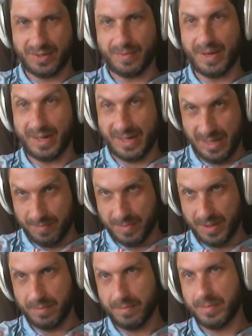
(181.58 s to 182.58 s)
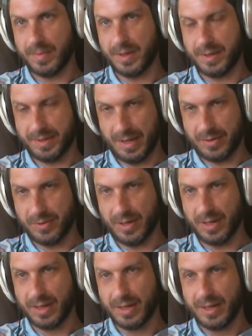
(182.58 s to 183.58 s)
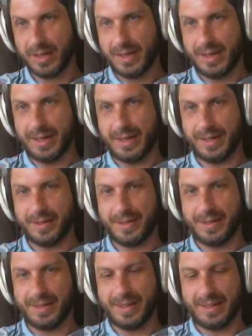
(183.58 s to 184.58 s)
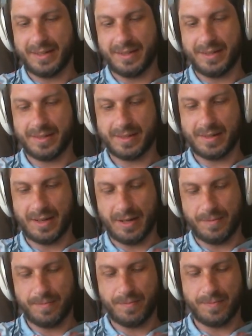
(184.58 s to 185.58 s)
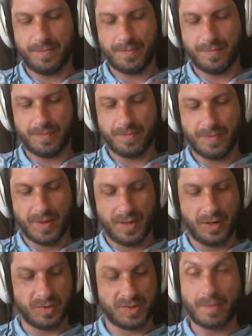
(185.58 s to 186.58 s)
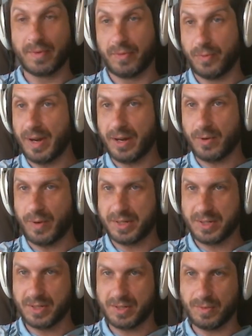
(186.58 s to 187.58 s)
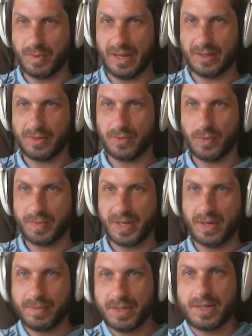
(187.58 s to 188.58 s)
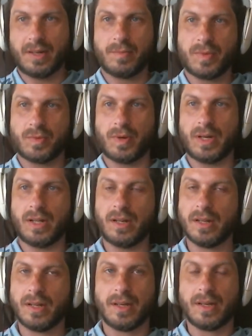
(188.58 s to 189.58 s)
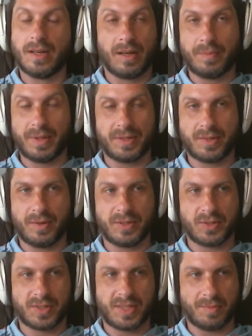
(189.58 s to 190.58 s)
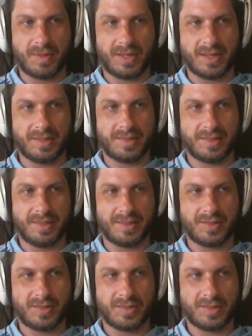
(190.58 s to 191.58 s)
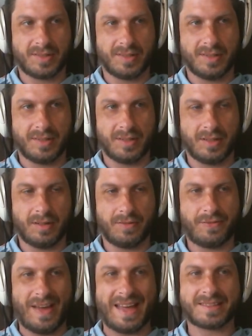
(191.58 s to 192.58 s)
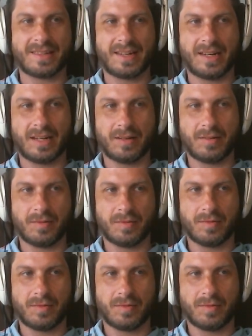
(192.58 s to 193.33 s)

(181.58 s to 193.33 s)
them, how to keep them, etc. And some of the Reddit questions that we answer from time to time as well have been so interesting, because it's just fascinating